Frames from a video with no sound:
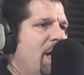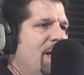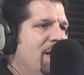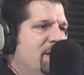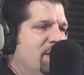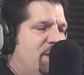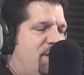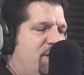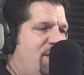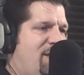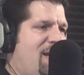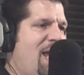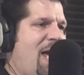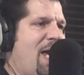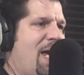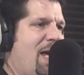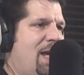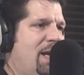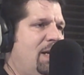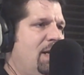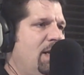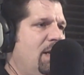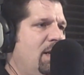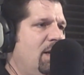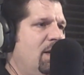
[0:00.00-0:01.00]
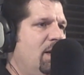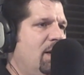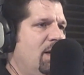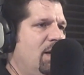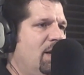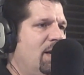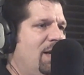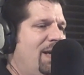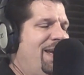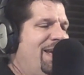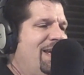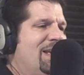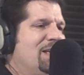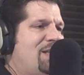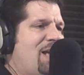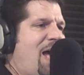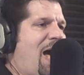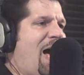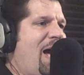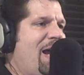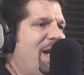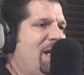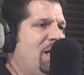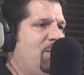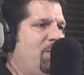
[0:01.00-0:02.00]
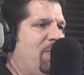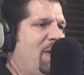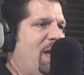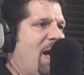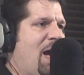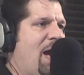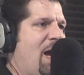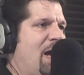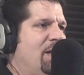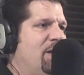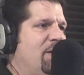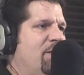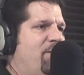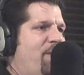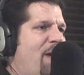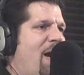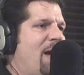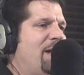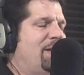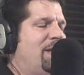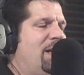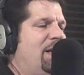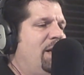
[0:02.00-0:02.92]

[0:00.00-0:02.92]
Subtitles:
Instead, he is hiding behind the fact